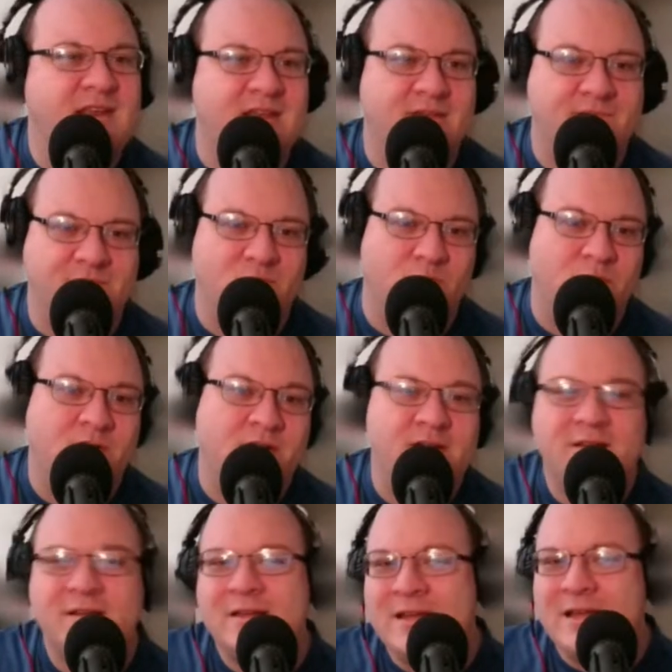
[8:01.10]
city of
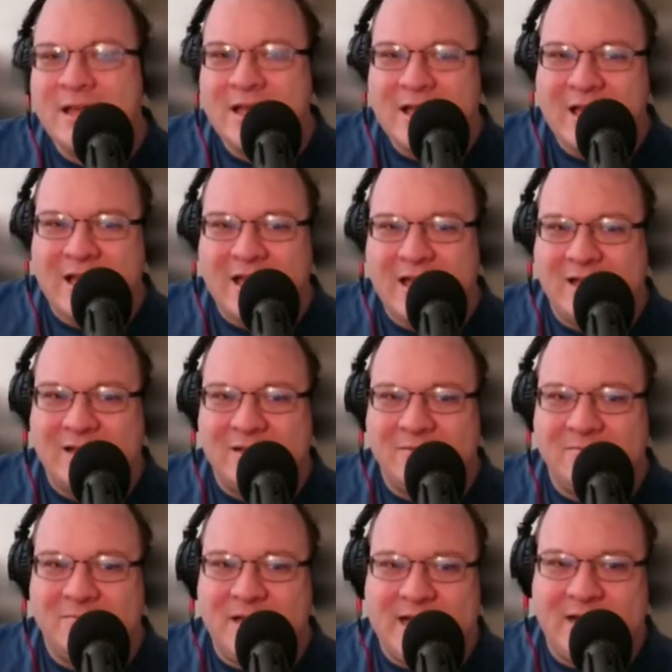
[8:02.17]
York
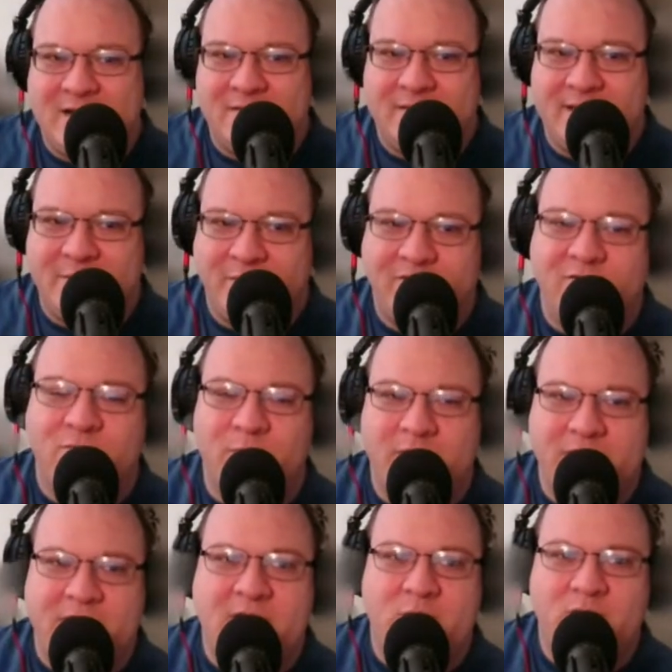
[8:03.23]
back in the day, which is
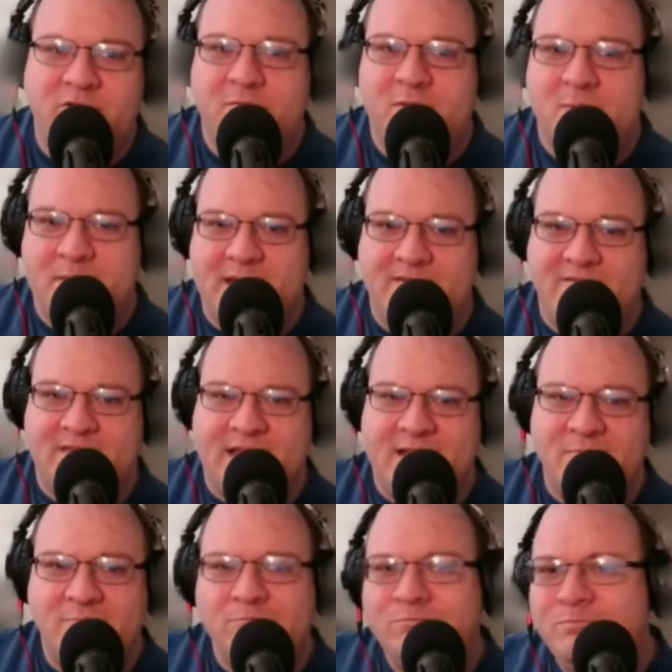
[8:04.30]
where they would have been based
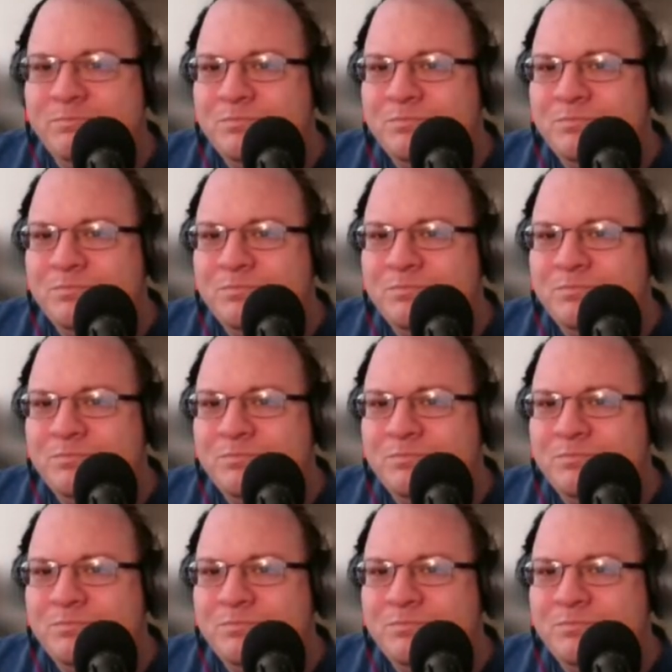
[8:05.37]
at.